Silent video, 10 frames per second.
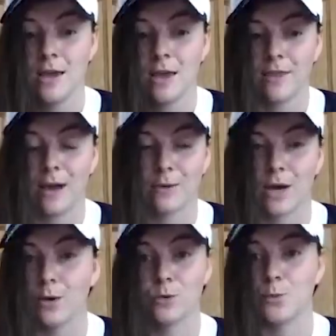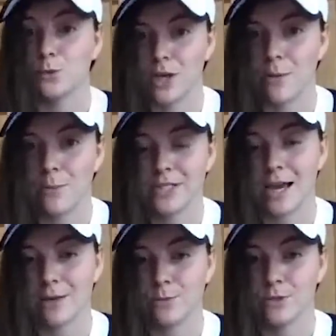that was how I was brought up. My
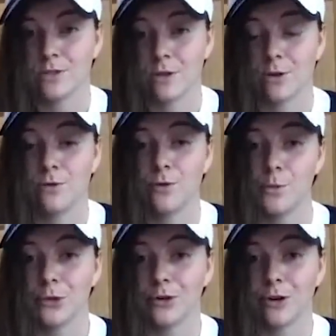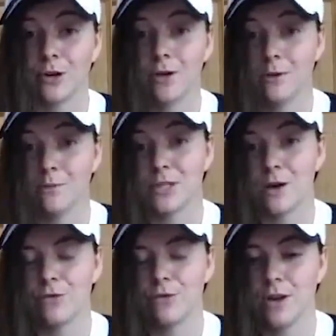dad was a good footballer
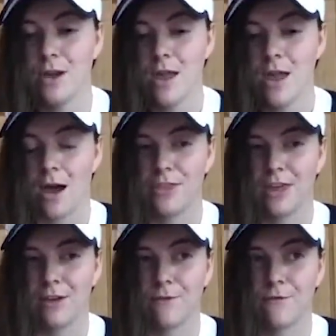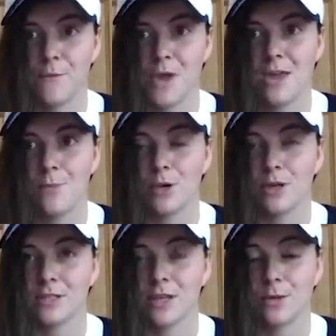himself, and I think for me,
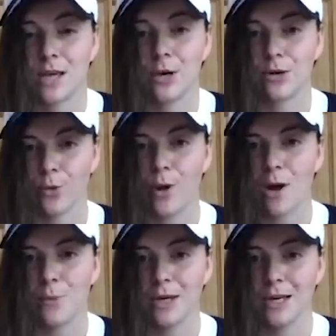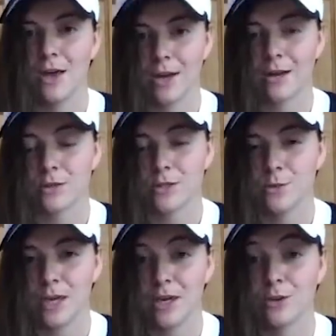because that was how I grew up, I learned how to
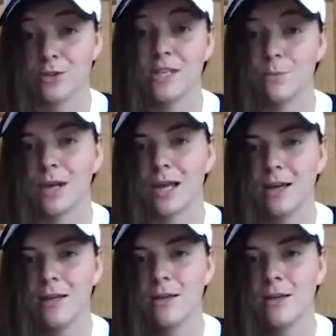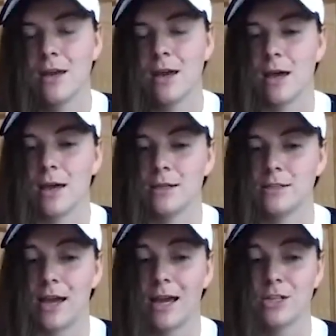be a good team player, and
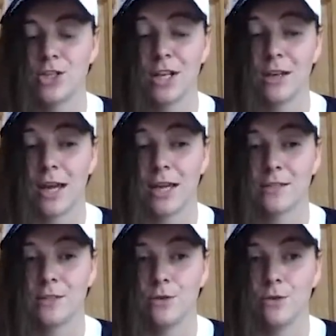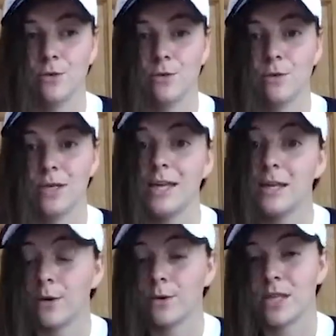I actually like to
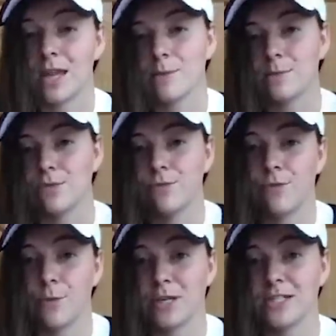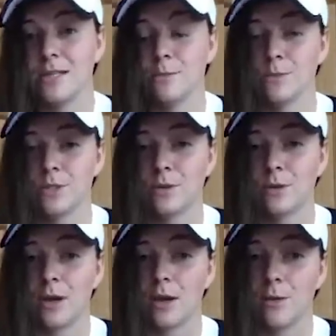lead. I was the captain for my teams
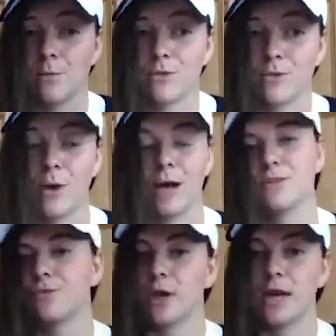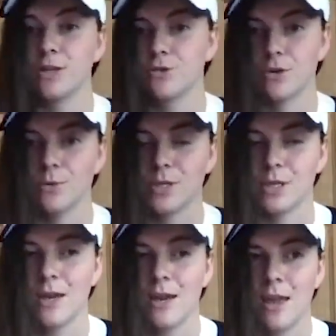throughout different age groups,
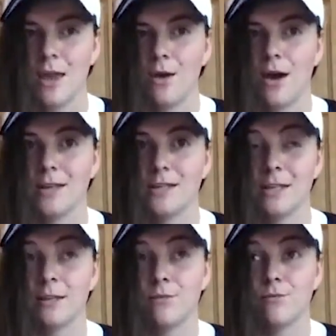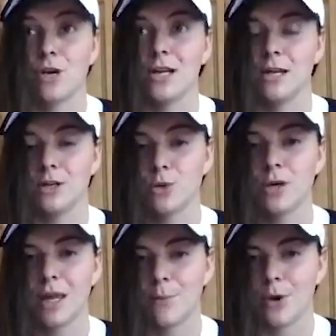and I did really
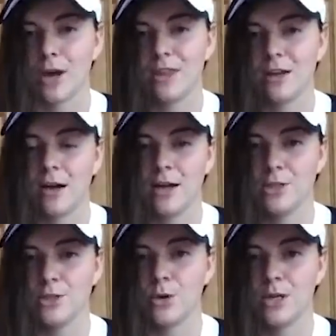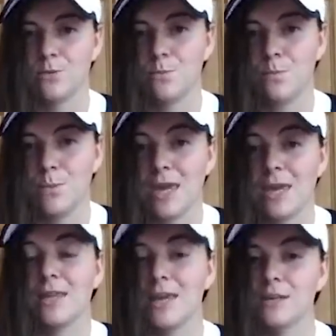enjoy that, but I think I enjoyed
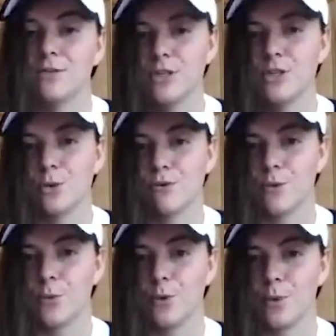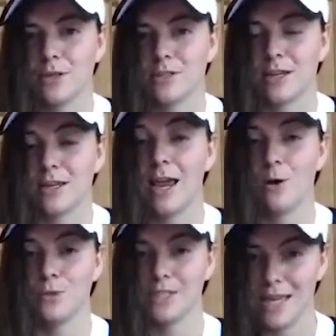being the individual in football because I could
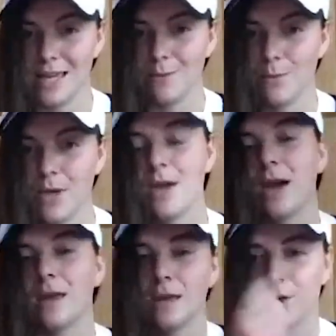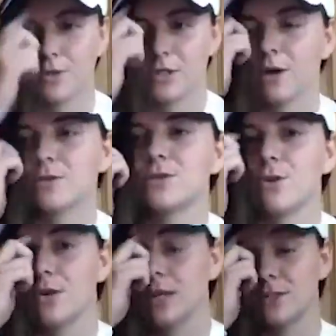help the team. And then obviously I was
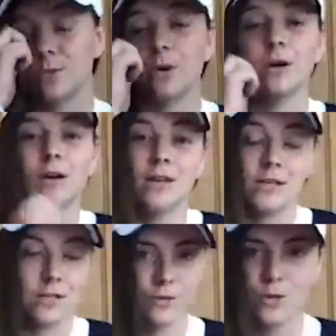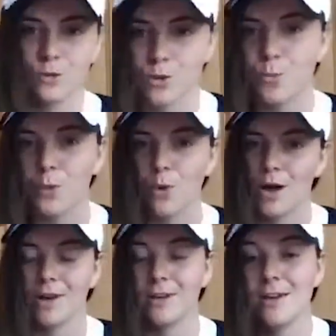thrown into an individual sport,
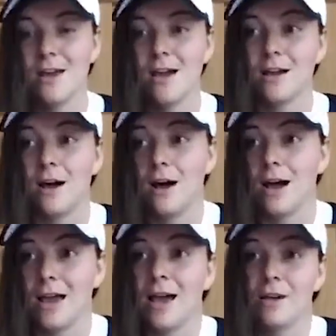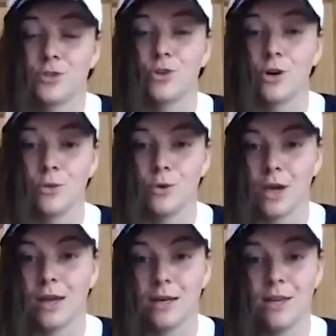and I have struggled,
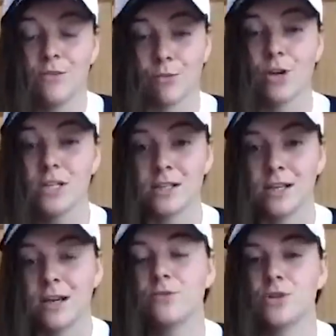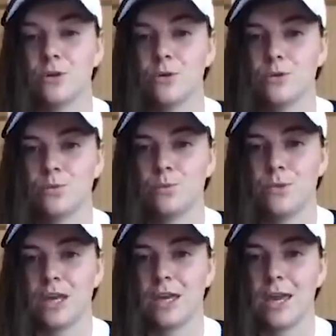and even recently I've struggled
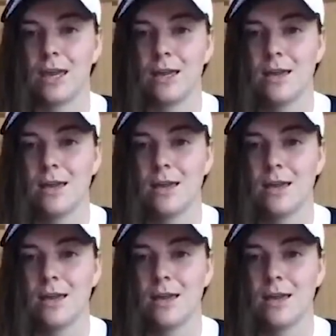thinking,